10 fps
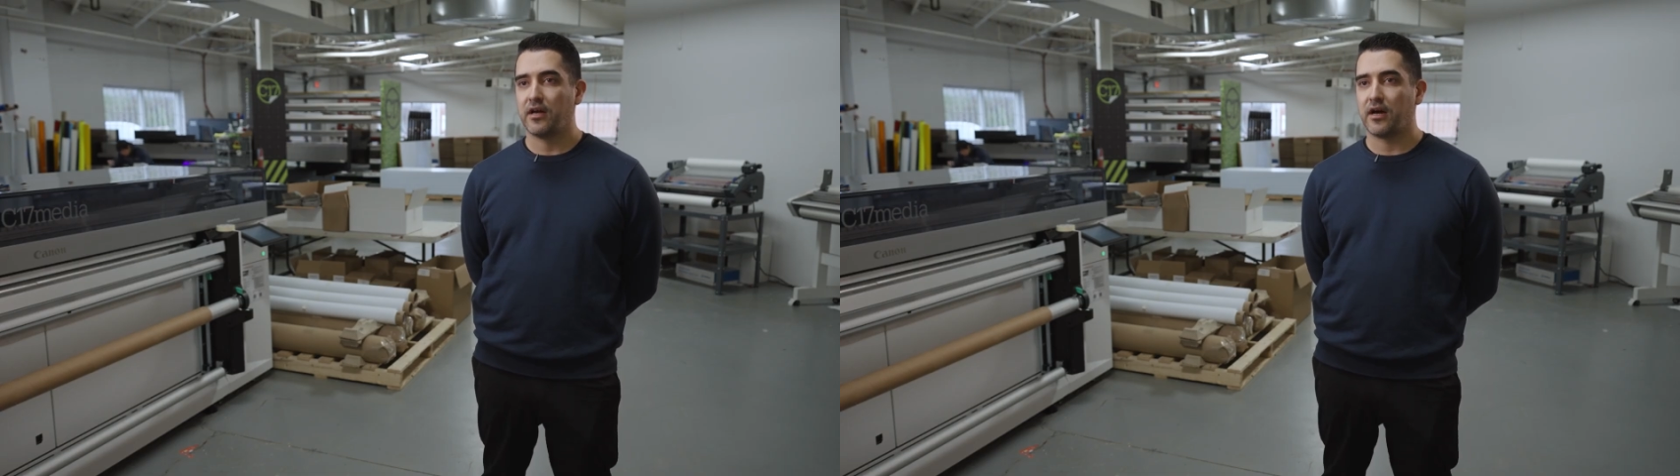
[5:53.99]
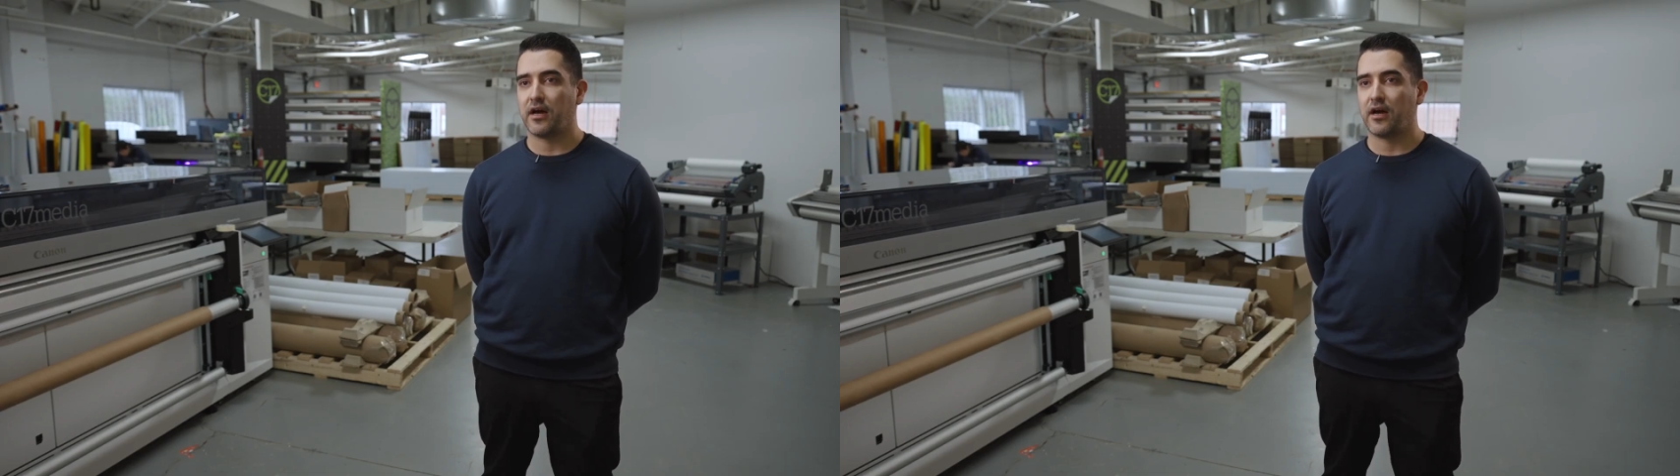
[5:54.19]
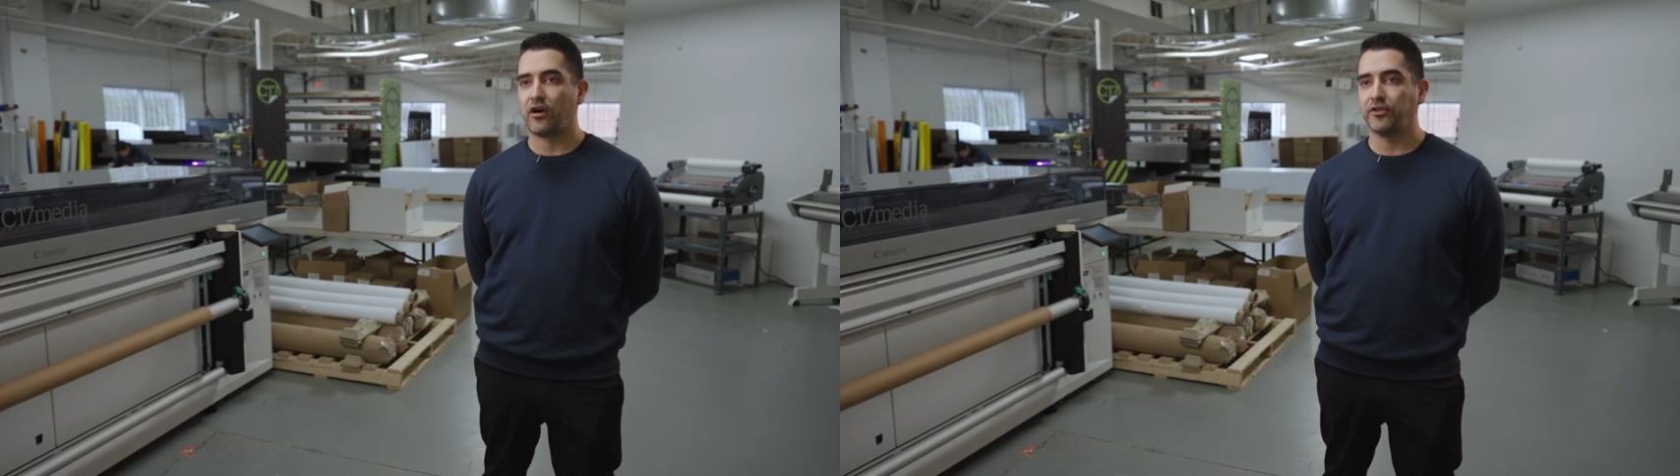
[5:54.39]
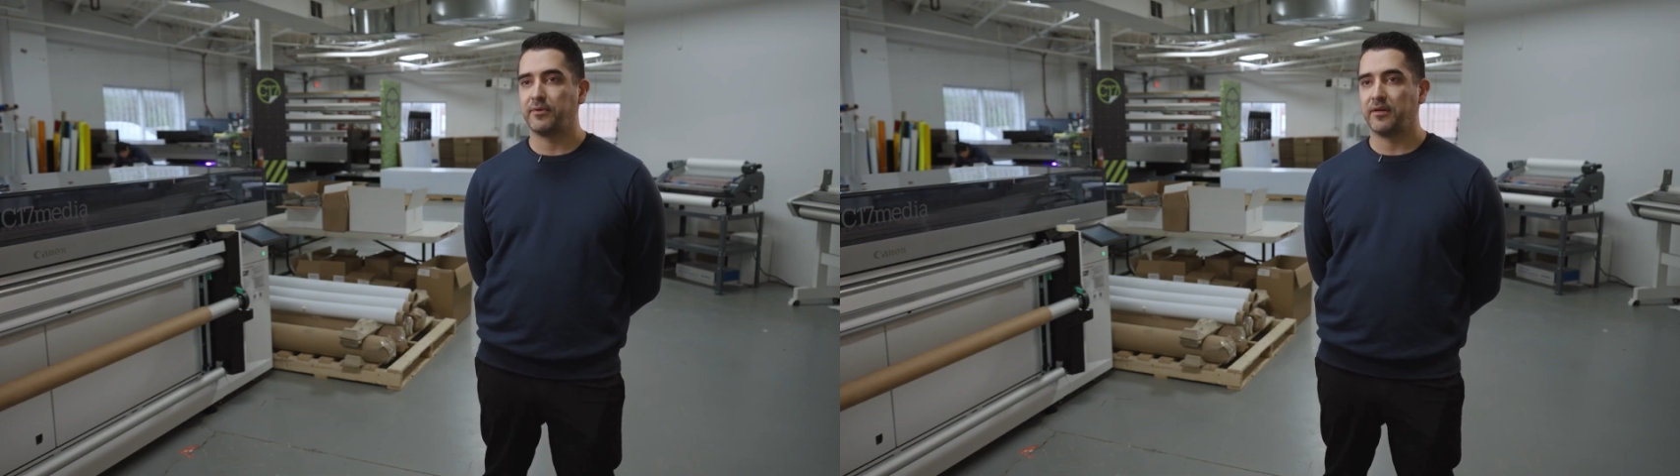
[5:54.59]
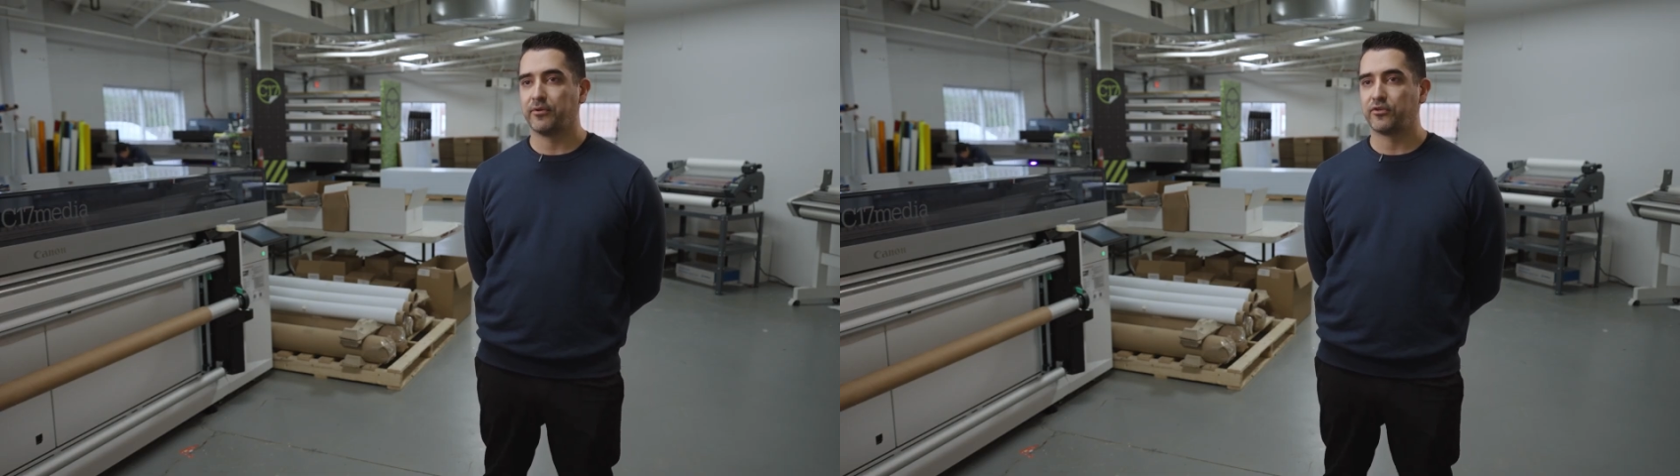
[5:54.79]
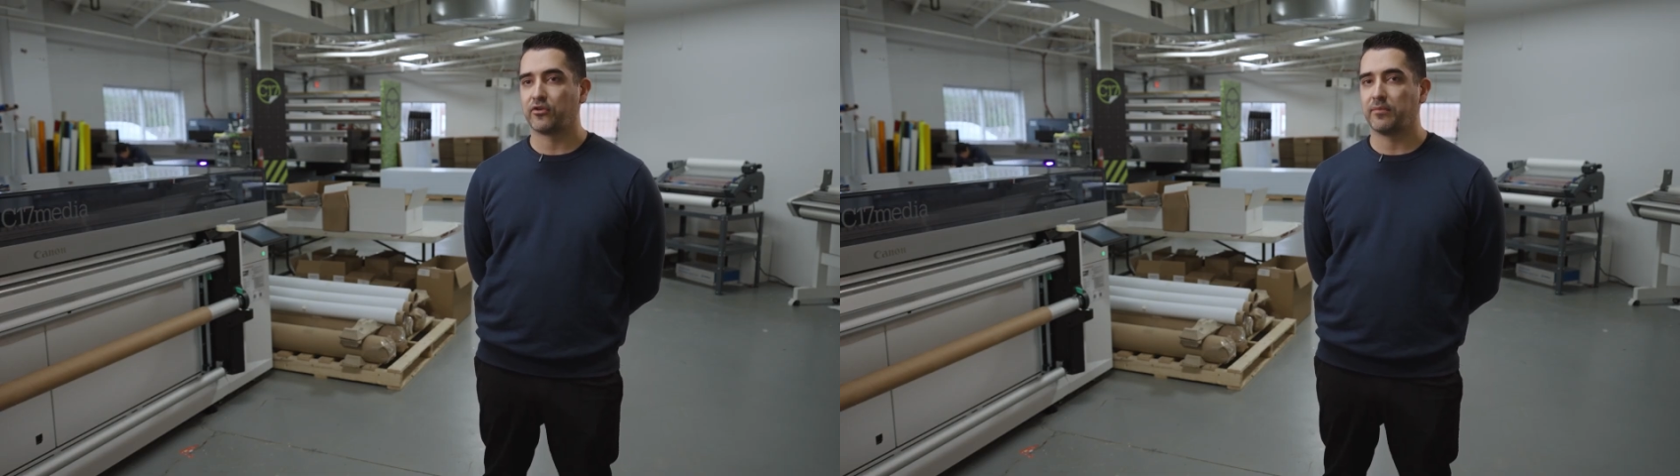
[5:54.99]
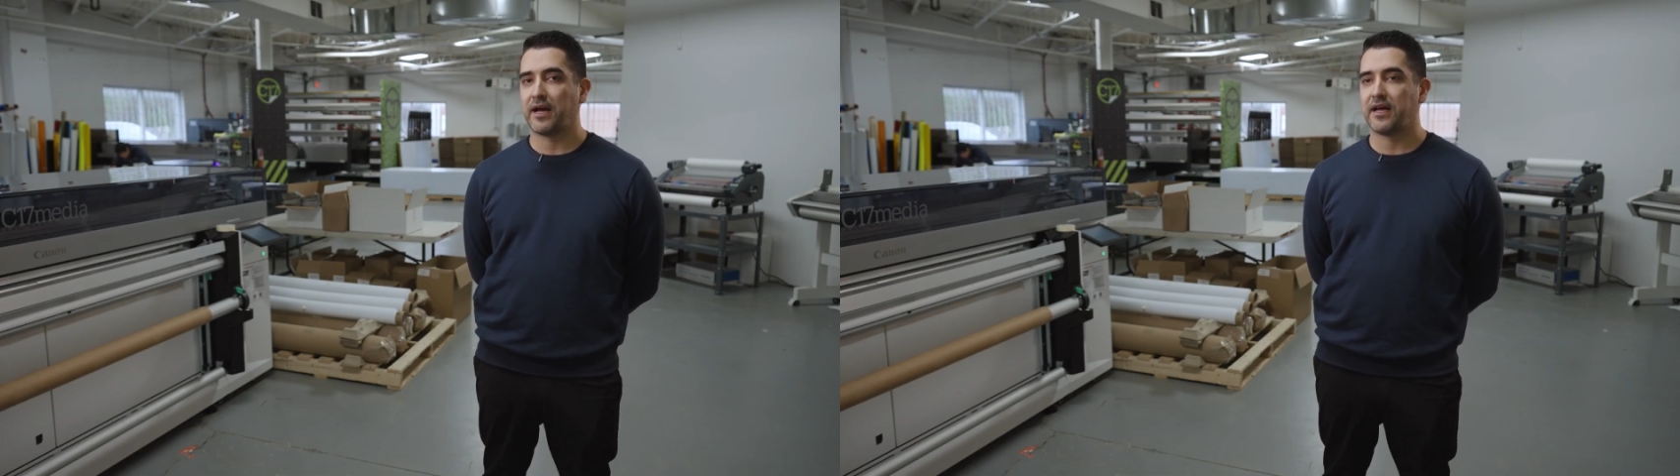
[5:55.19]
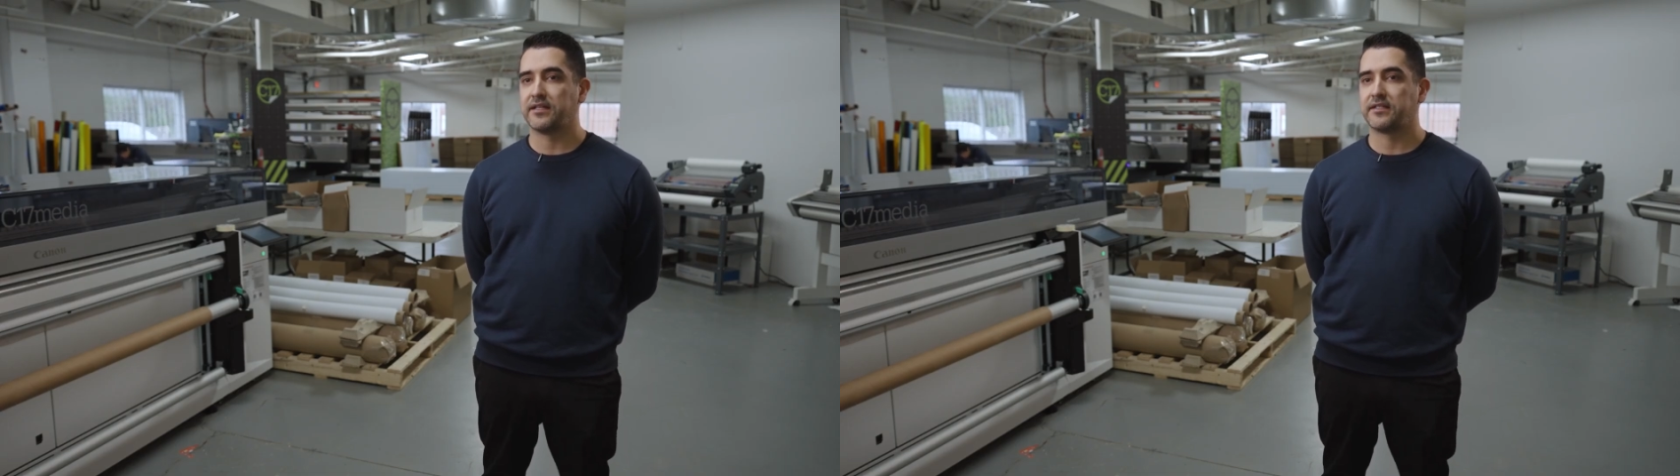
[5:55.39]
Ultimate Impostrip
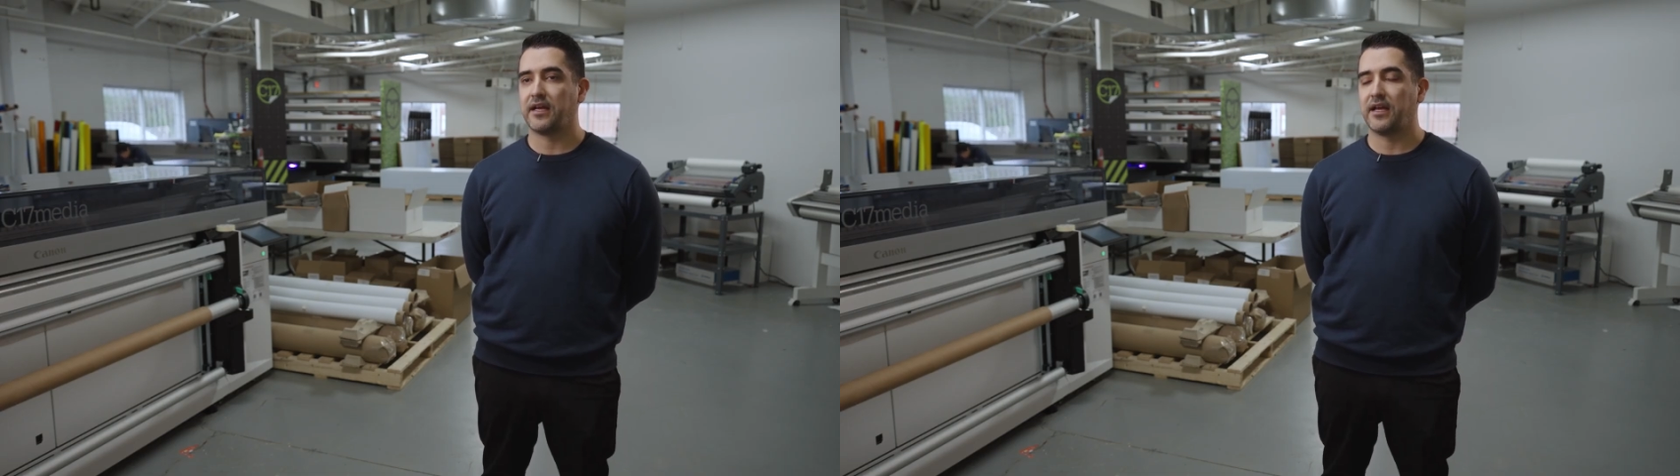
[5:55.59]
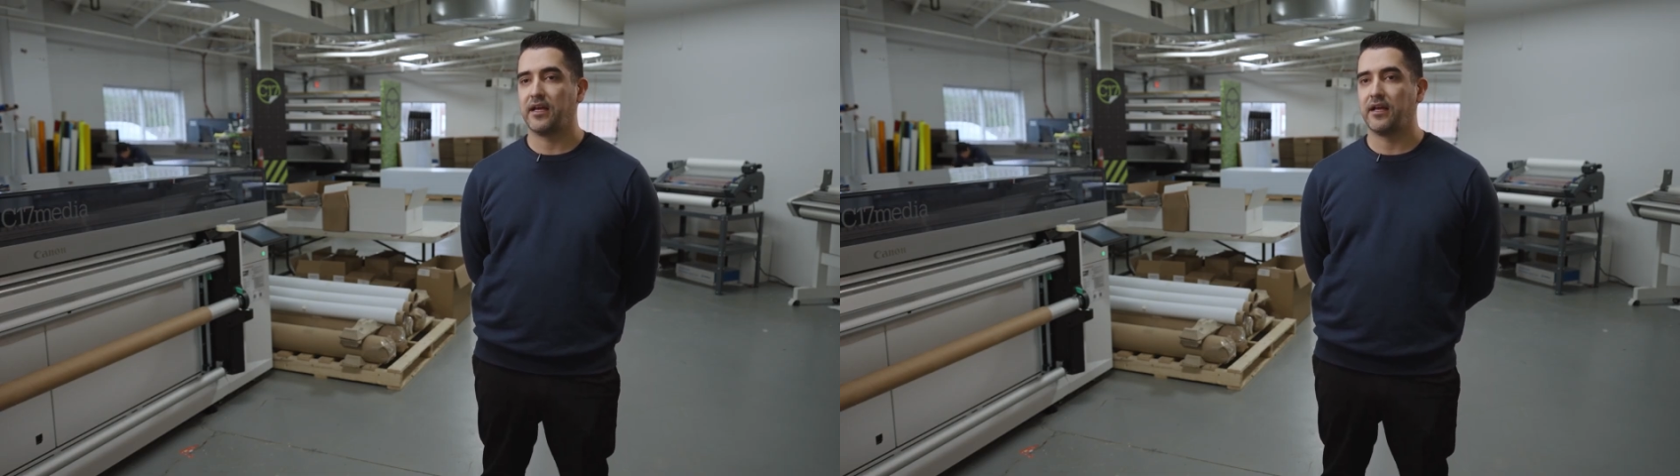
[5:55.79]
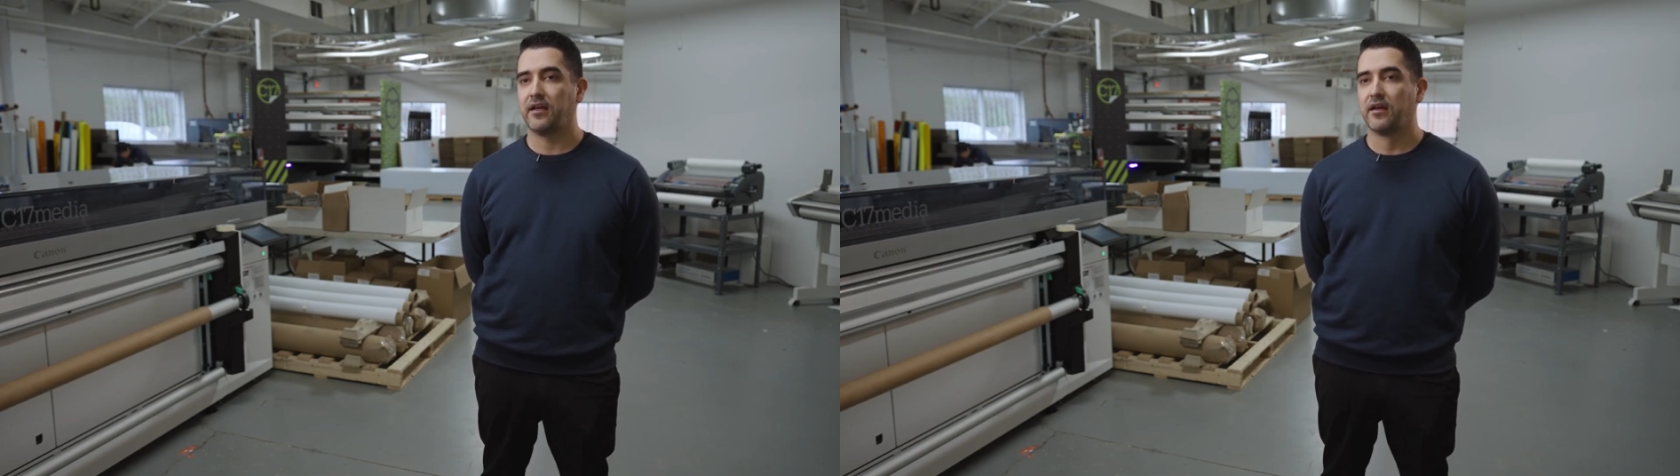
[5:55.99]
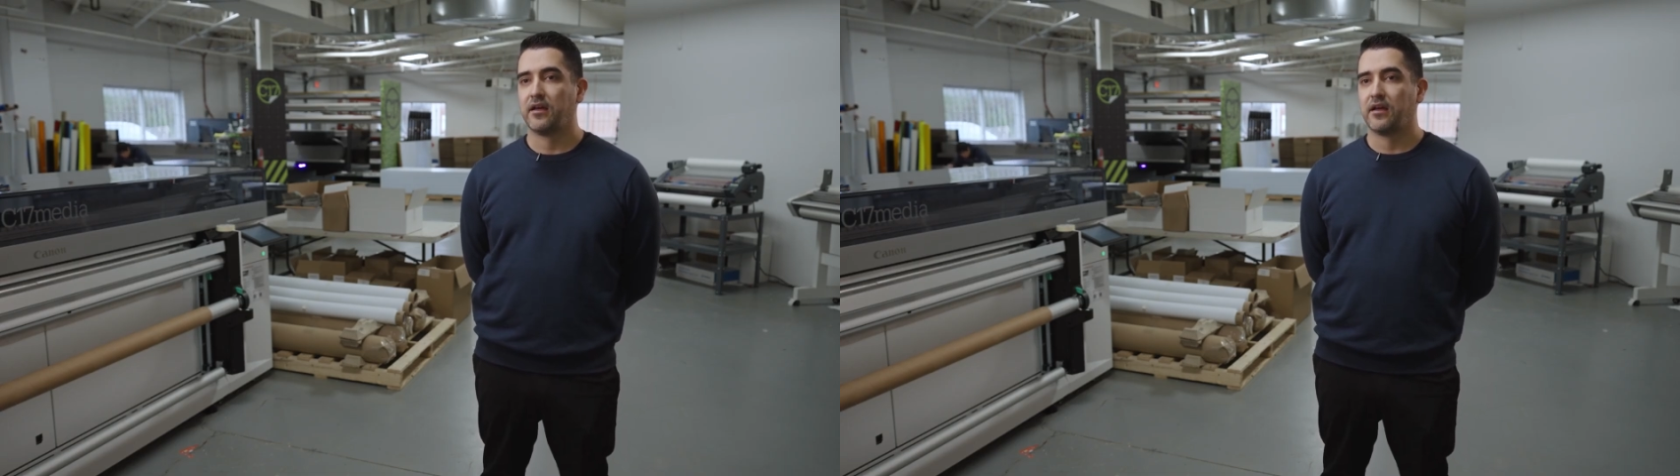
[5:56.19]
as a